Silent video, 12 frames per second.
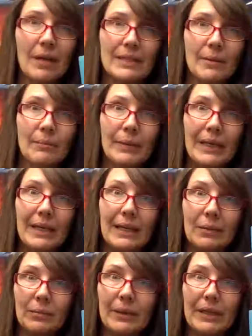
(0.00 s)
It's a
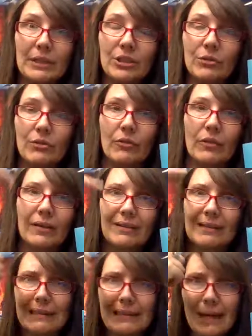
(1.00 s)
big, big tooth
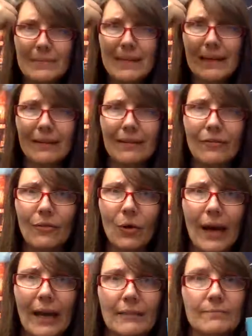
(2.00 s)
that comes out of their
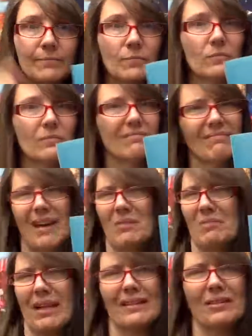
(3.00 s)
forehead.
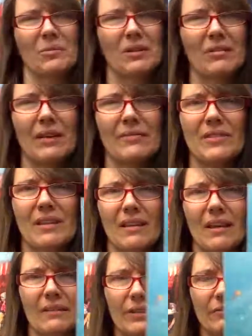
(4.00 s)
I'm glad that we don't have
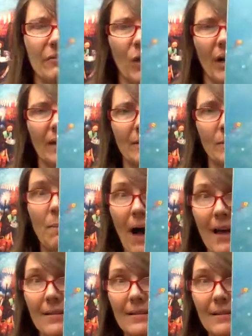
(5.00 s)
teeth out of our foreheads,
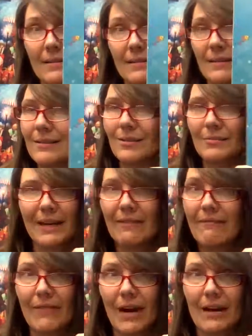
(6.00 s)
but they do make
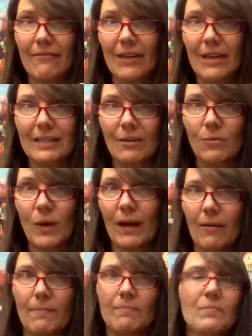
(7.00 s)
a very fancy
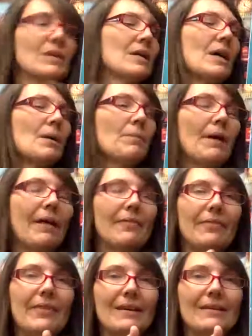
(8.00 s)
whale. But
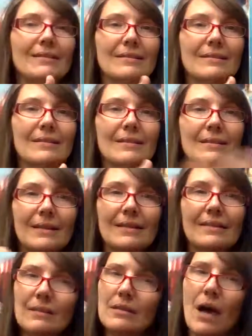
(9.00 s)
this
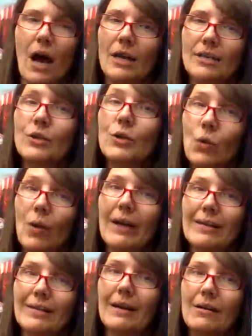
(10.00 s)
is not
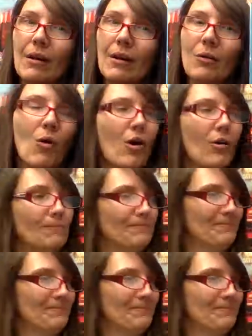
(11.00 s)
quite a narwhal.